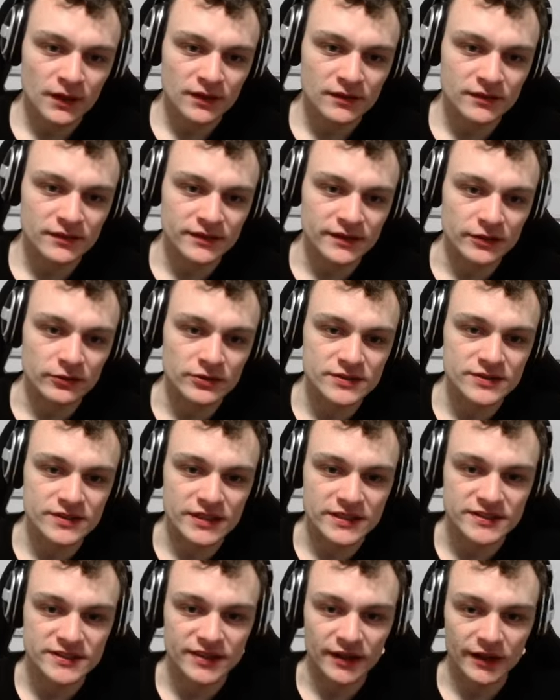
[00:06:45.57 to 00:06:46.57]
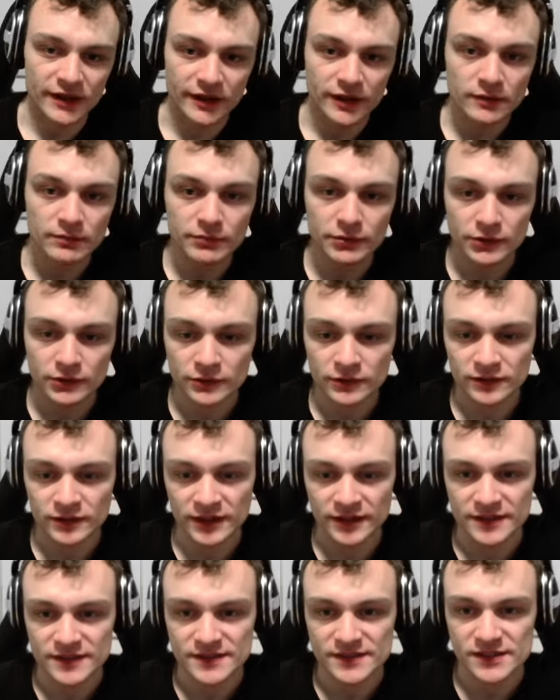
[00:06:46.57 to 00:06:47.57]
There is a type
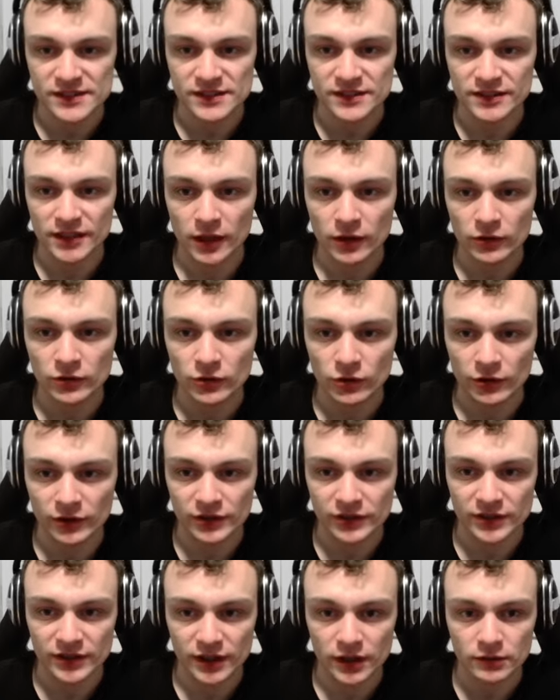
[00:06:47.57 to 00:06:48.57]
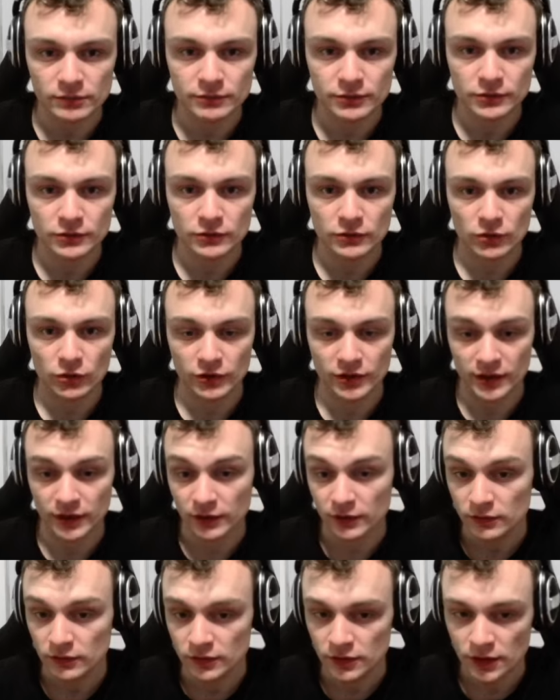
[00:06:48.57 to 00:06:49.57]
that is key down or key up.
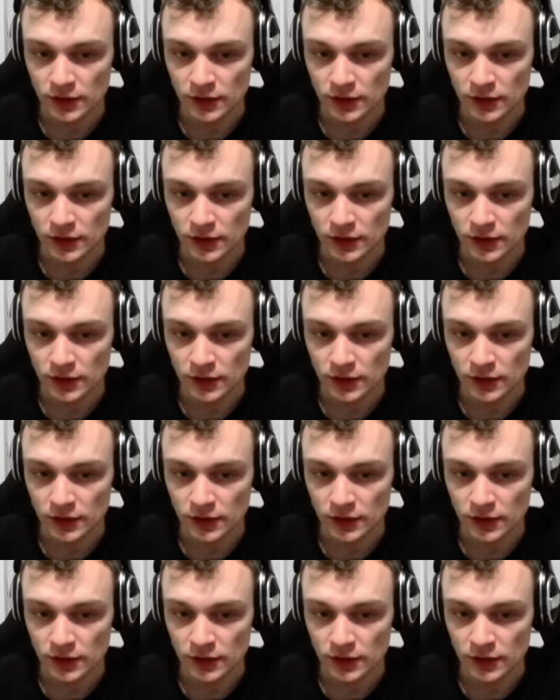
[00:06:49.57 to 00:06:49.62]
Okay.